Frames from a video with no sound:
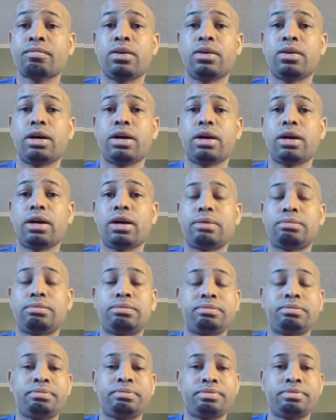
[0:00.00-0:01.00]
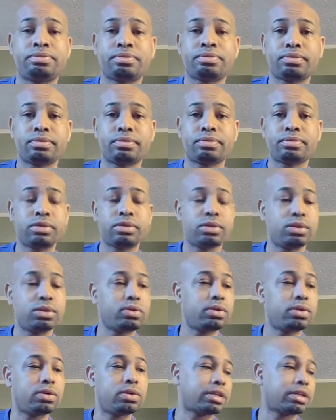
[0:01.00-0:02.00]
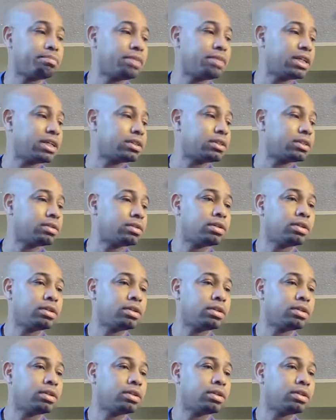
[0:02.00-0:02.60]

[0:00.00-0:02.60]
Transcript: Um, who else I'm missing?